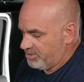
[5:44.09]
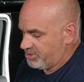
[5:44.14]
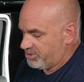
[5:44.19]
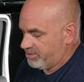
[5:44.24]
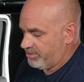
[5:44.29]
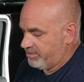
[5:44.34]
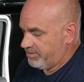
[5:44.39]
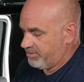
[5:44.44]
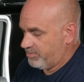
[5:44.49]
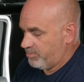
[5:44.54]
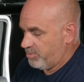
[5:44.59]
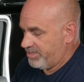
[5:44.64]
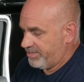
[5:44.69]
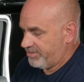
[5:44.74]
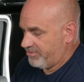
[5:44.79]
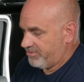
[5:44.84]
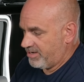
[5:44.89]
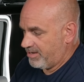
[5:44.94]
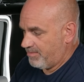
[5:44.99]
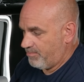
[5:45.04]
So you're going to want to
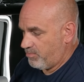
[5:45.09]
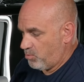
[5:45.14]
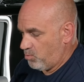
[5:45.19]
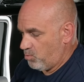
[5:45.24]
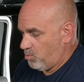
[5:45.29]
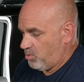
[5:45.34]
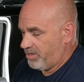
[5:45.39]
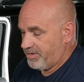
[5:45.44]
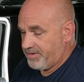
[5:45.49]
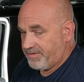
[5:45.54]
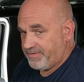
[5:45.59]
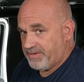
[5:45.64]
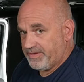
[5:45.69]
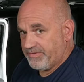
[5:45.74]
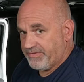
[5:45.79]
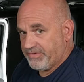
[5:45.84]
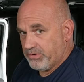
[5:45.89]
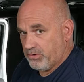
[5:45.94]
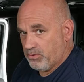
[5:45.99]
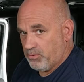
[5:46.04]
grab one of the
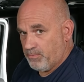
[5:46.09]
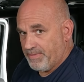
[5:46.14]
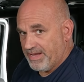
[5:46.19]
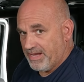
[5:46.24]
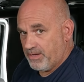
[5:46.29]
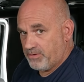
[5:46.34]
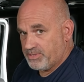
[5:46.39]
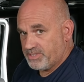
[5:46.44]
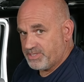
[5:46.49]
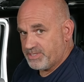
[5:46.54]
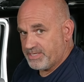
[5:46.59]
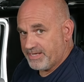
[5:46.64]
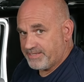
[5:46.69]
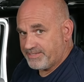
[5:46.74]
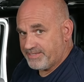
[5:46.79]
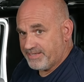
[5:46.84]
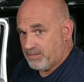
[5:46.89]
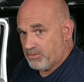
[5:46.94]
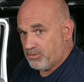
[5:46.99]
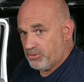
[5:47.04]
two mounts
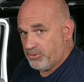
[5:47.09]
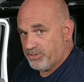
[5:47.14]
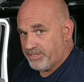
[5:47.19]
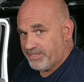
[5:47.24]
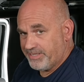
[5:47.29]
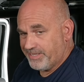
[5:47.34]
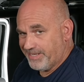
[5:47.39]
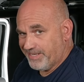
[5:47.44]
that's included